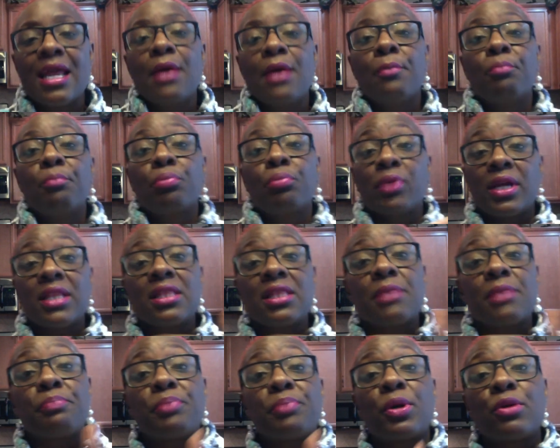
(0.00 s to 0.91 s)
bring the
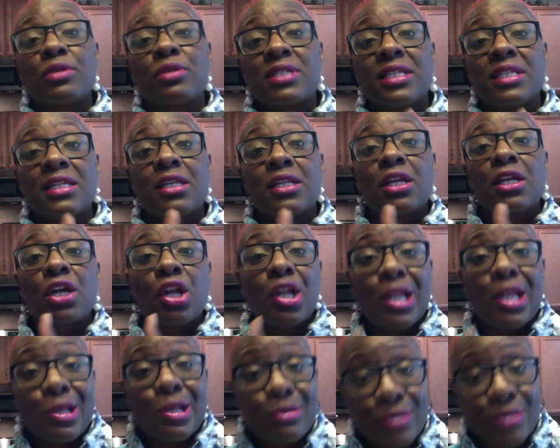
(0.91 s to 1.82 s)
person
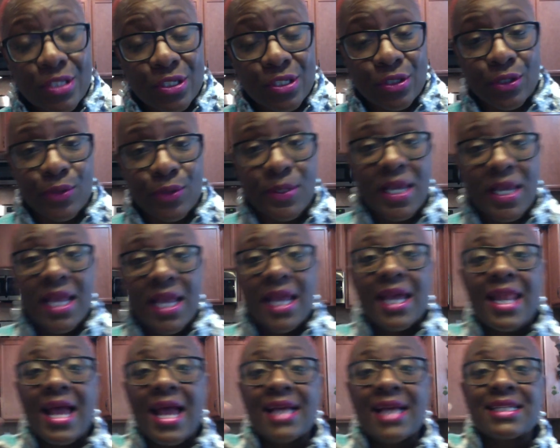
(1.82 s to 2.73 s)
close to you,
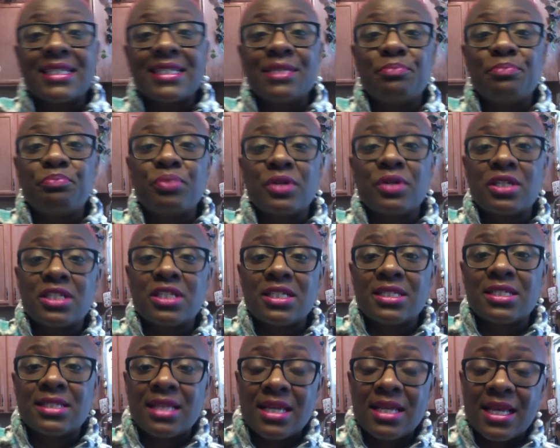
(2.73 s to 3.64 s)
it actually
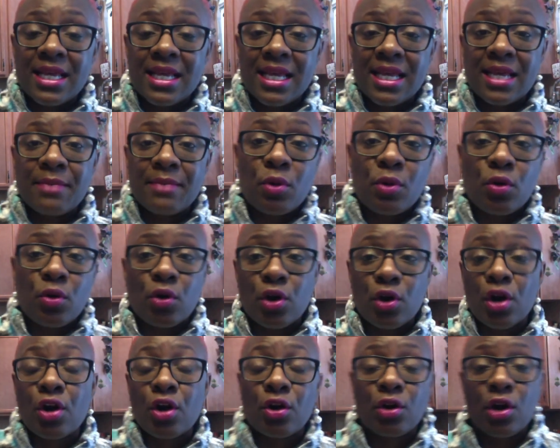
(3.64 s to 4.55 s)
pushes him or
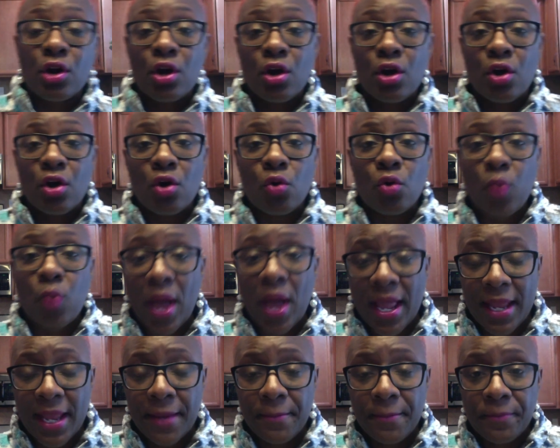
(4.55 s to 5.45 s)
her
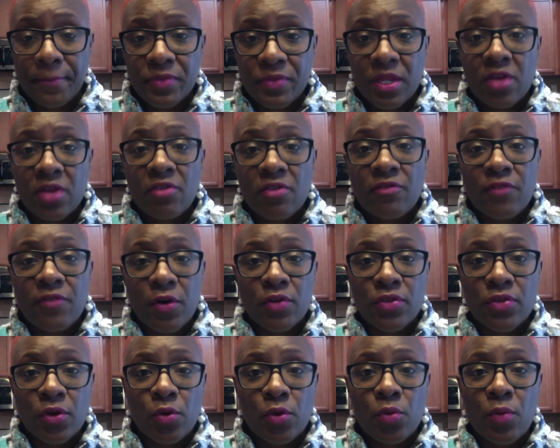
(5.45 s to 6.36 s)
away
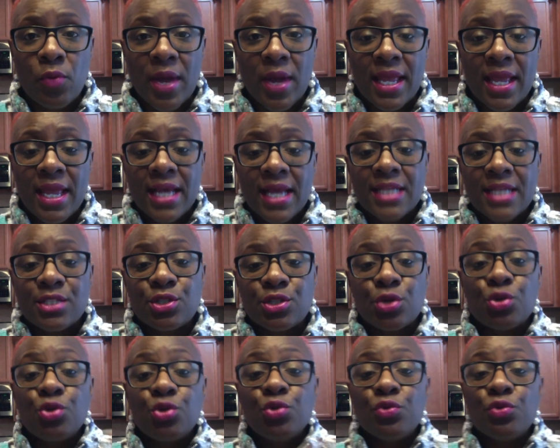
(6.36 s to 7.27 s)
further away. And so
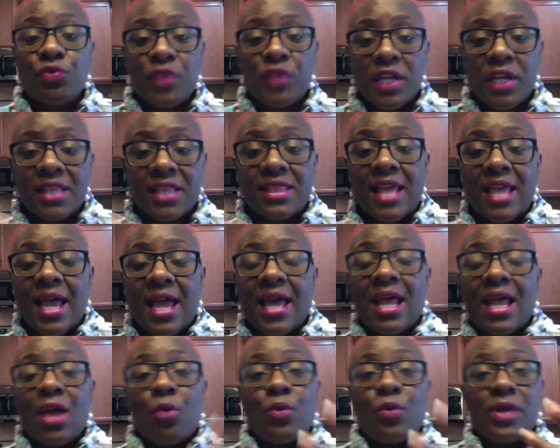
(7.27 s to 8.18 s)
you think that
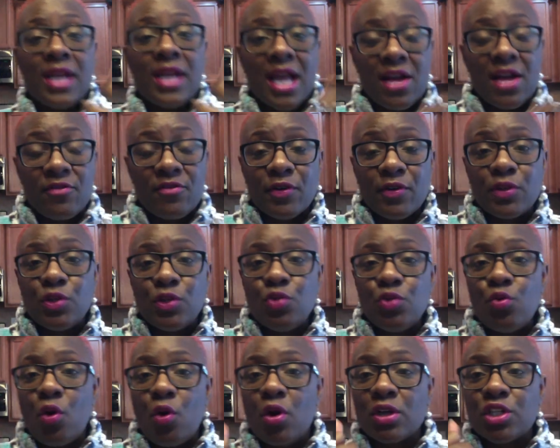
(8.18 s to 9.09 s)
whenever you
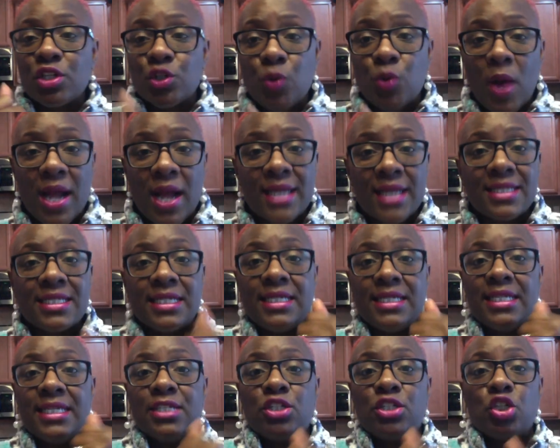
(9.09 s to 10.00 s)
are trying to
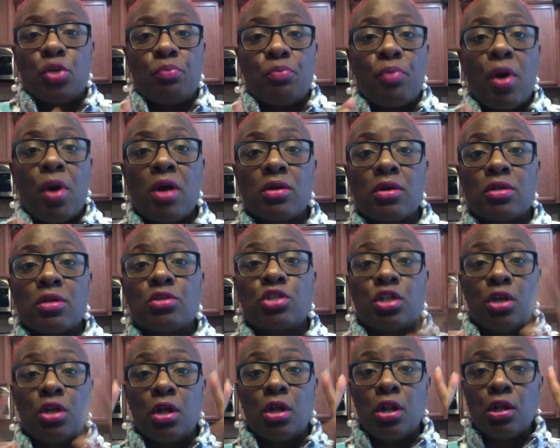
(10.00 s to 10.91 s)
get your partner
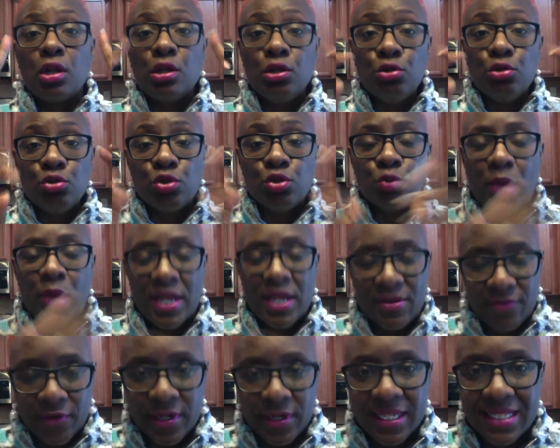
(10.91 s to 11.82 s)
to lose weight,
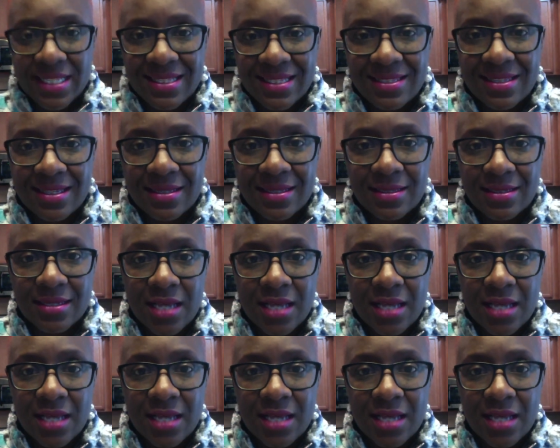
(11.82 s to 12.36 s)
for instance,